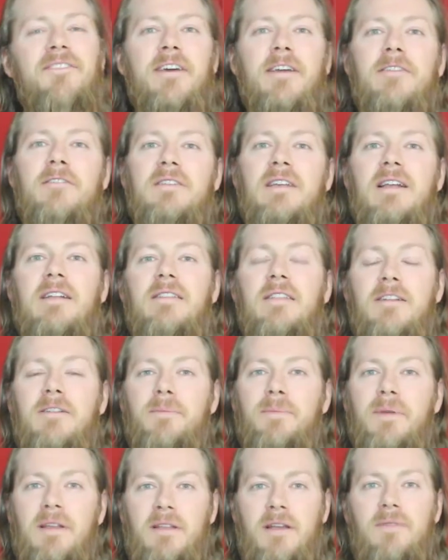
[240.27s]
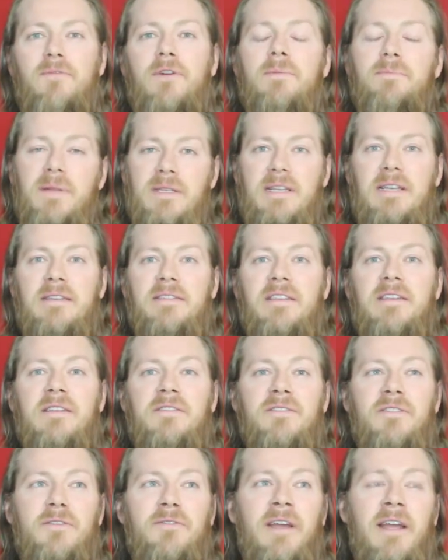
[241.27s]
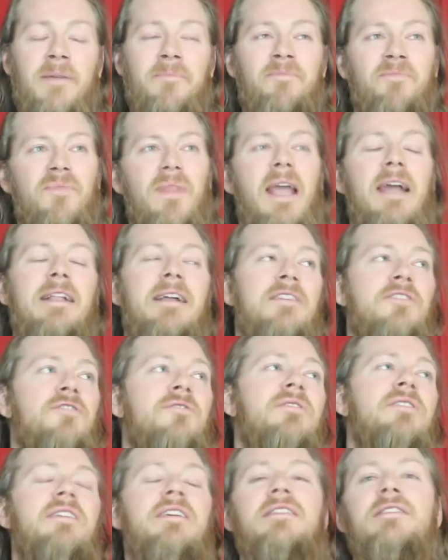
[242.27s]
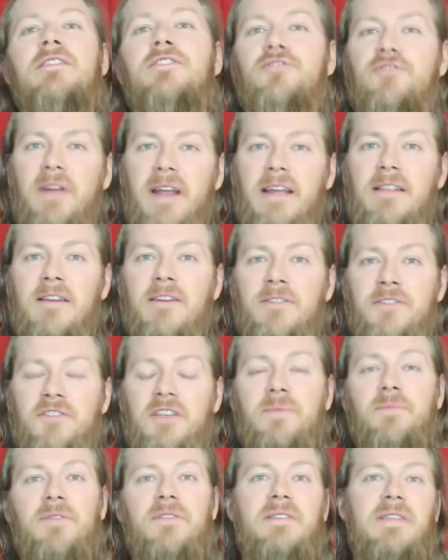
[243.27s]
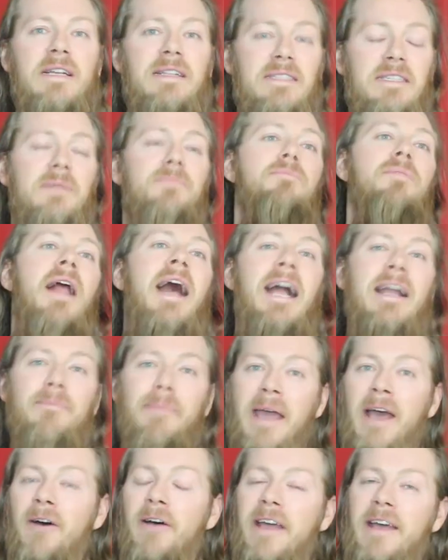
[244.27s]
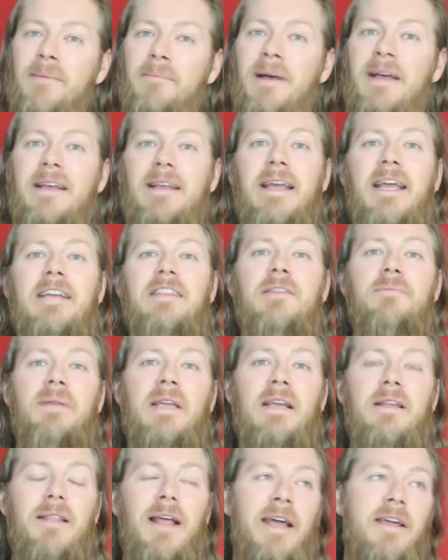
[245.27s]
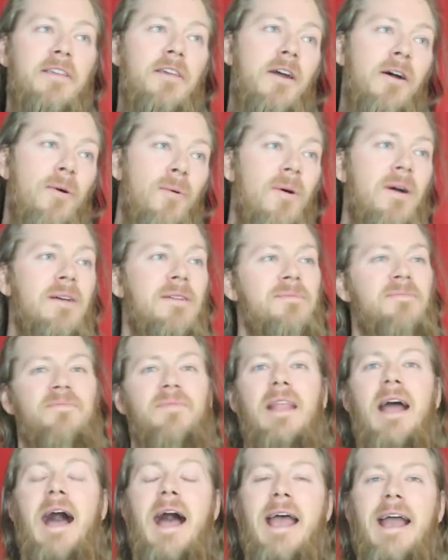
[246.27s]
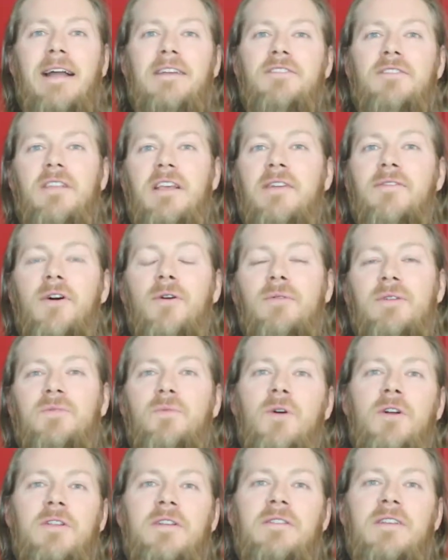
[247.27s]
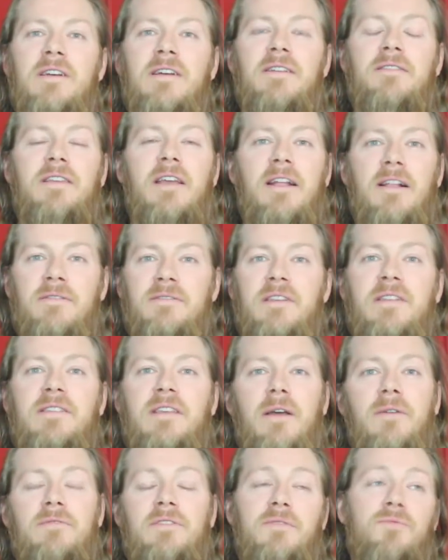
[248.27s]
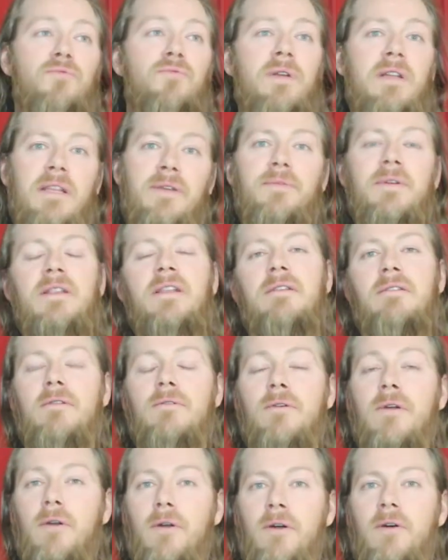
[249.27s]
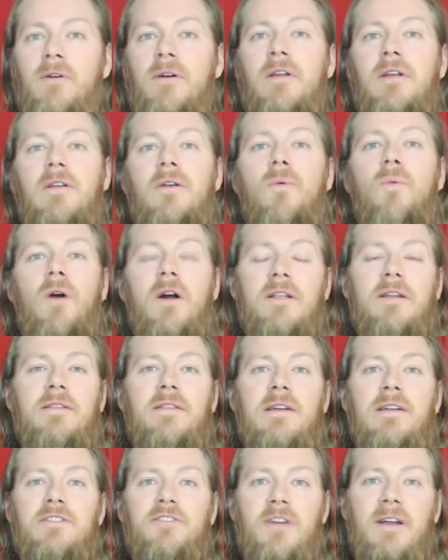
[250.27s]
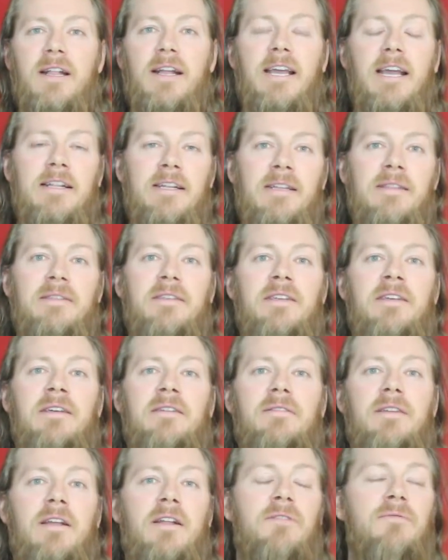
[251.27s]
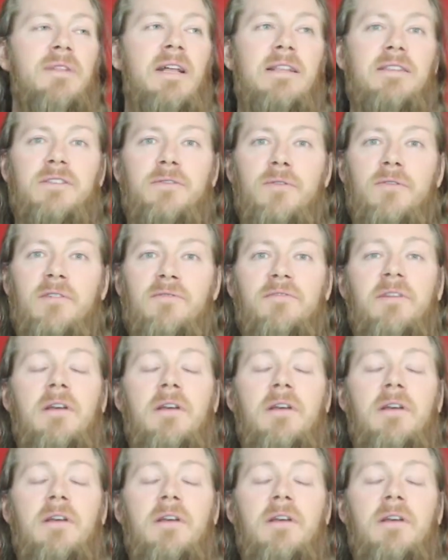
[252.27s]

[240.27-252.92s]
figures out a little bit of what Bautista is doing, and as you see in the trailer, she proceeds to blackmail him into being like, yo, I actually have always wanted to, since I was a really, really little girl, wanted to try to get into, that sort